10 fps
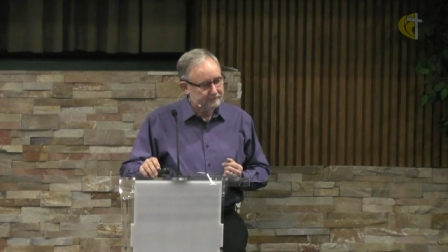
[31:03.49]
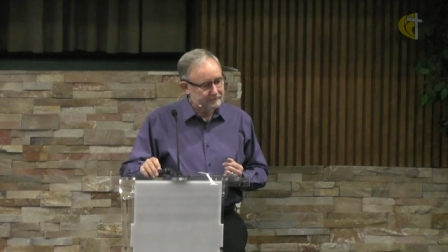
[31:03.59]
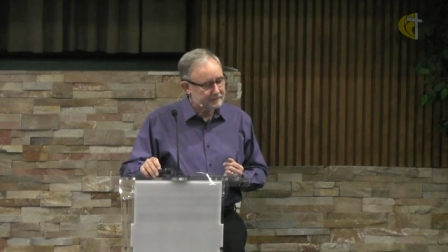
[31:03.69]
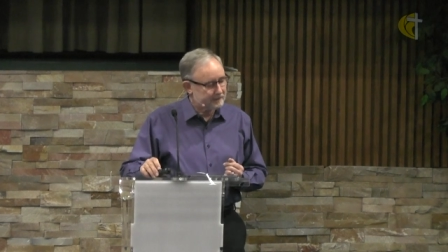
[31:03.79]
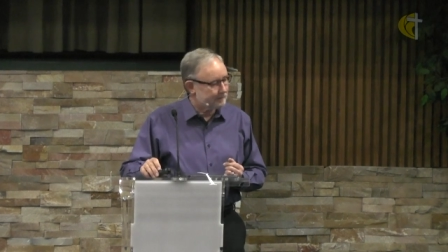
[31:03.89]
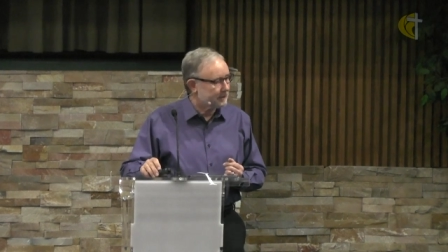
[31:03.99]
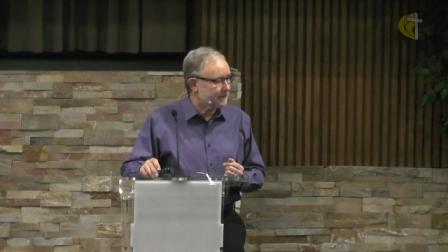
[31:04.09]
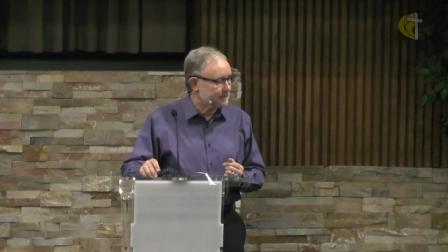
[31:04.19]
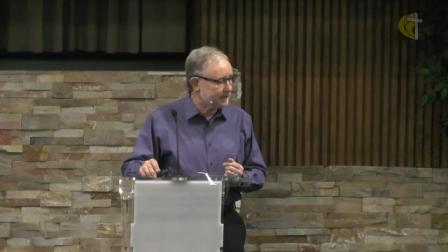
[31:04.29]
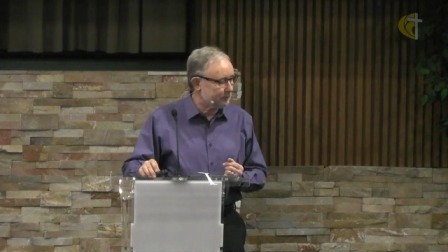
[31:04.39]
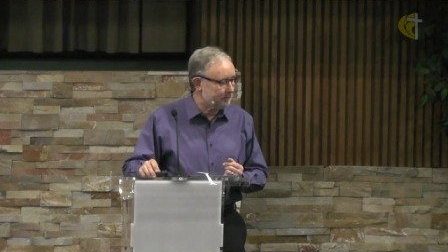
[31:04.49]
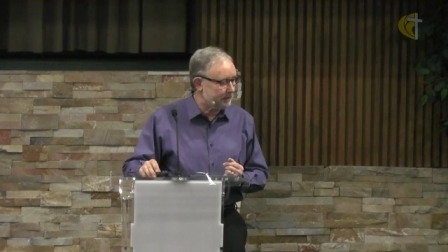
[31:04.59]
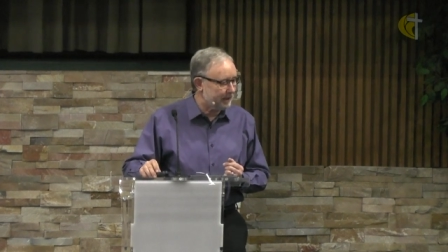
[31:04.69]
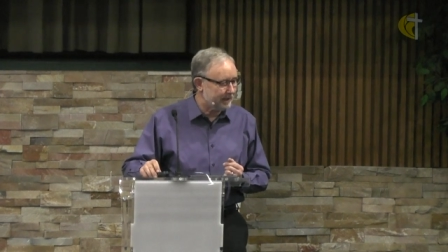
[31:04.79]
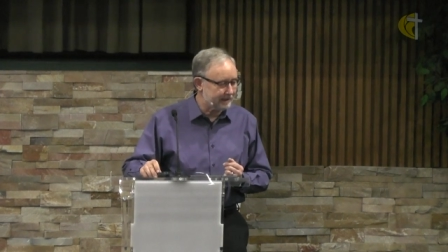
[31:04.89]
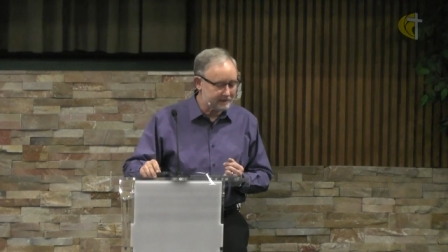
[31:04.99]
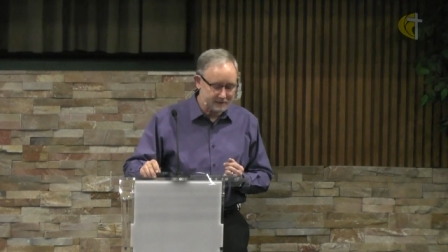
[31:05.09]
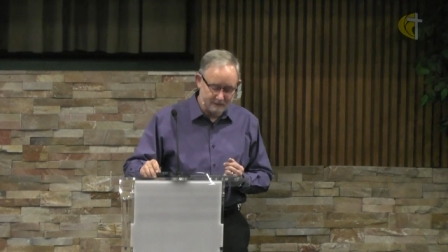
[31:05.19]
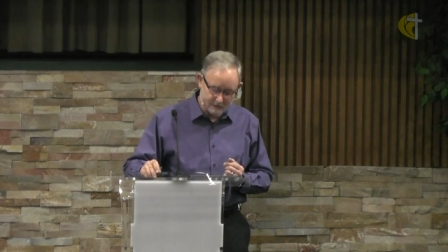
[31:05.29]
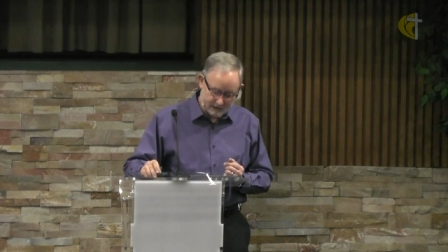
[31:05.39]
Sometimes they were blind,
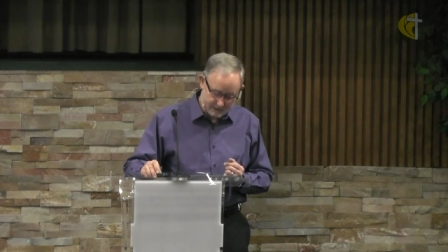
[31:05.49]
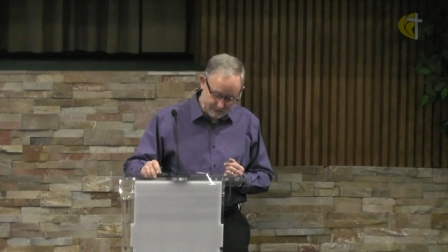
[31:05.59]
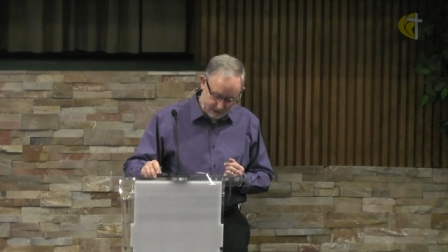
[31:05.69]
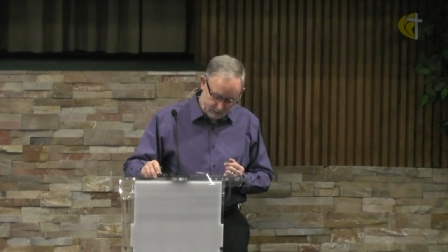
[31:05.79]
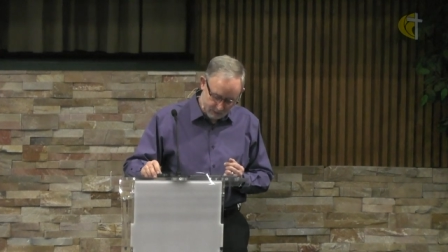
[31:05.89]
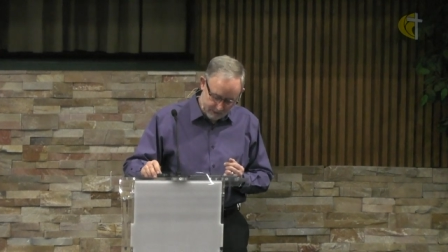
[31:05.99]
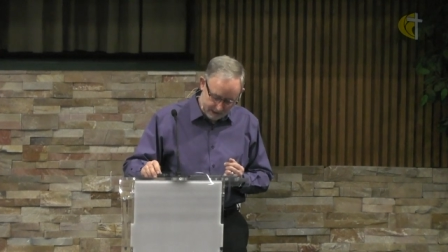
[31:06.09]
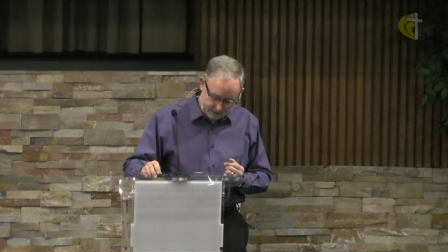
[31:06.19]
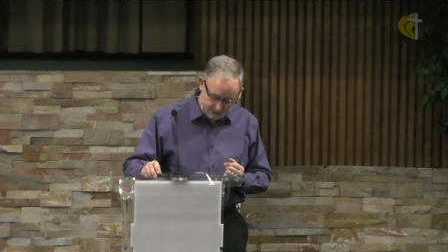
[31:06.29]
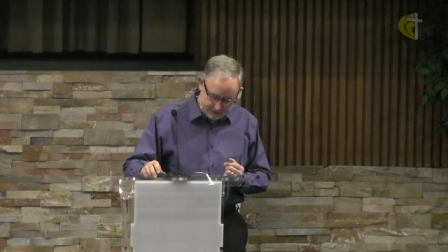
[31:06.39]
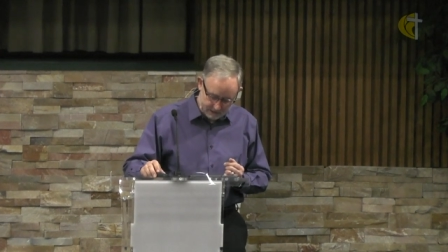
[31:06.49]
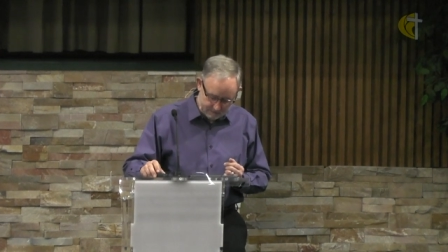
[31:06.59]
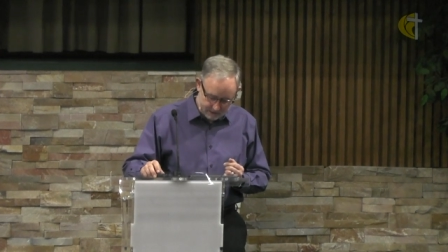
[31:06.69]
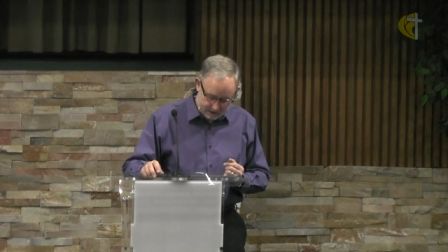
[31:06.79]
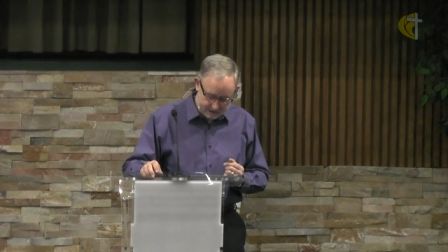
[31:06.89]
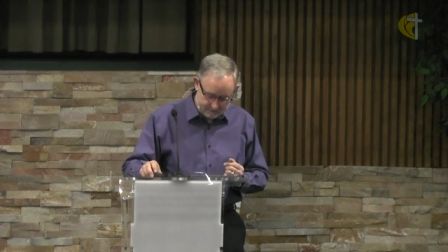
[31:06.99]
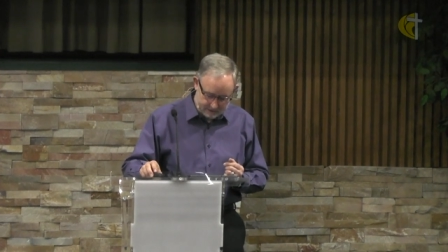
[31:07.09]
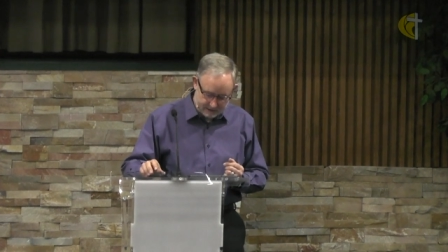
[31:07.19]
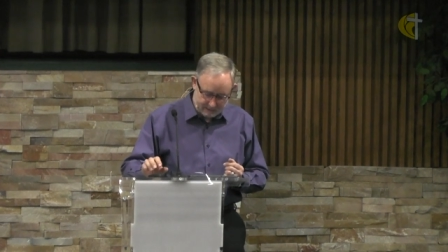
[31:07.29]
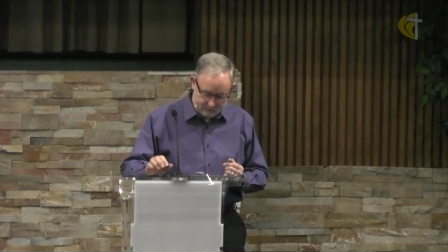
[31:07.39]
sometimes they were beggars,
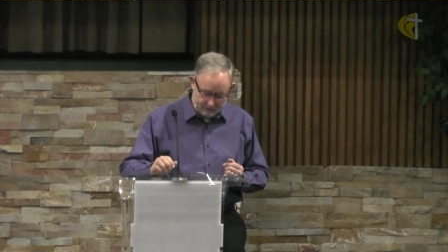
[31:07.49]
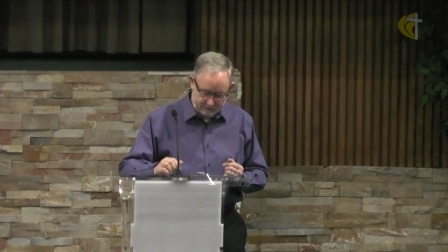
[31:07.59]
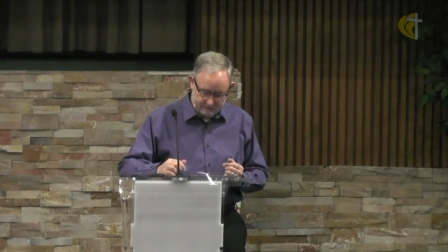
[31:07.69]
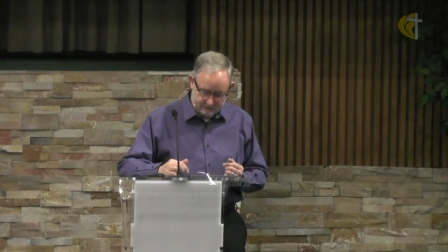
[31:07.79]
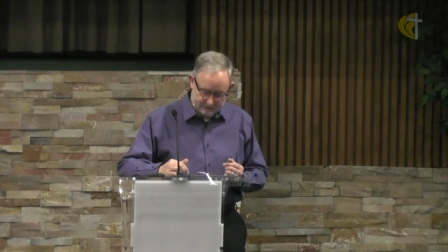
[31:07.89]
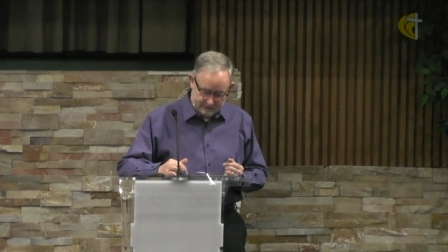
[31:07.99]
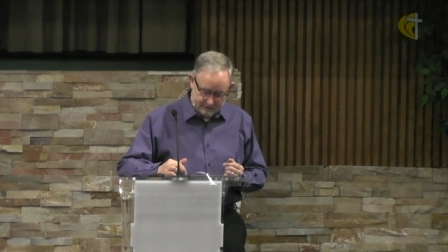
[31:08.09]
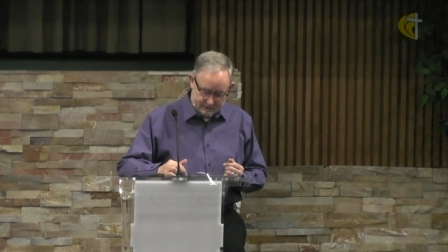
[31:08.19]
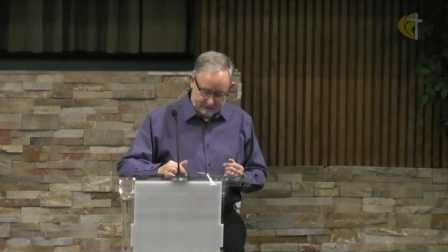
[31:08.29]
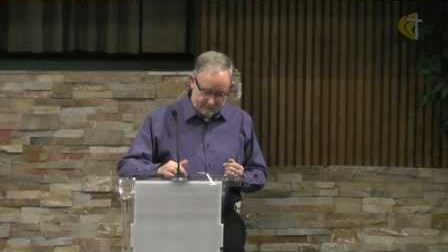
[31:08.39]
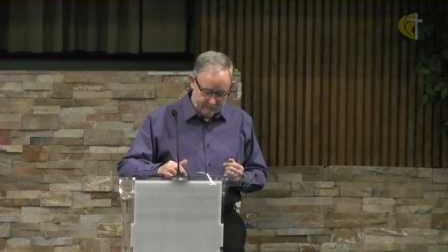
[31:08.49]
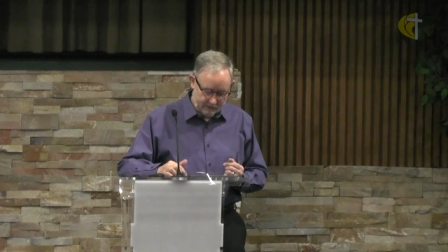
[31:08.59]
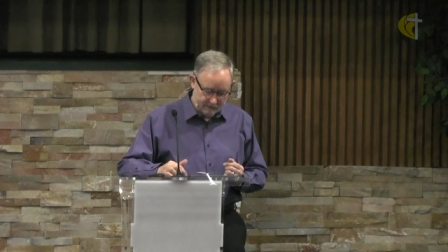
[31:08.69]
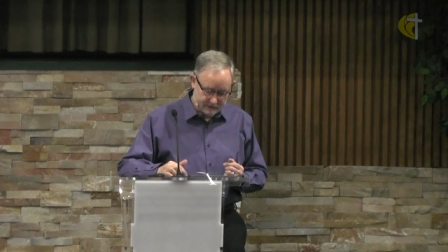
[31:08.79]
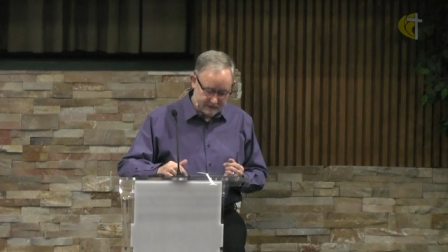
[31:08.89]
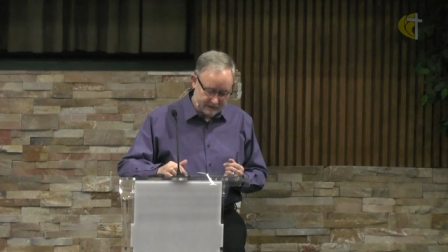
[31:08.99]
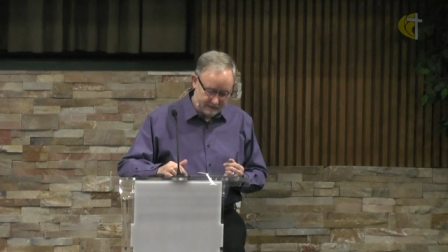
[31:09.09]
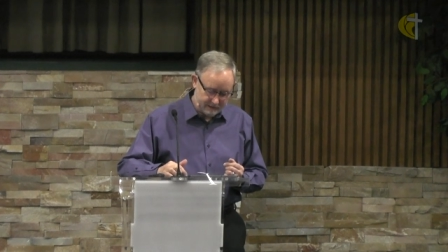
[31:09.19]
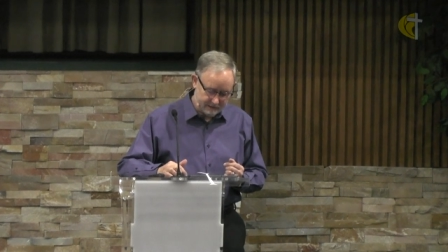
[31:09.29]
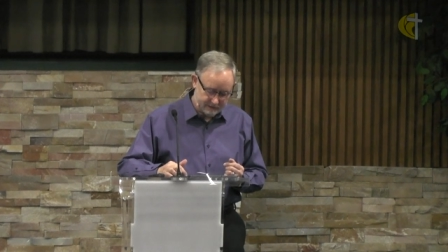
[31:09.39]
sometimes they were
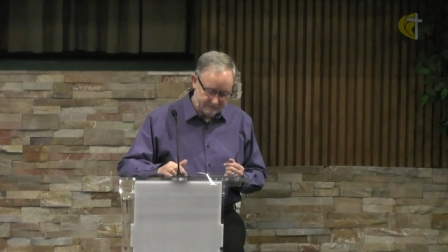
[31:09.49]
Pharisees.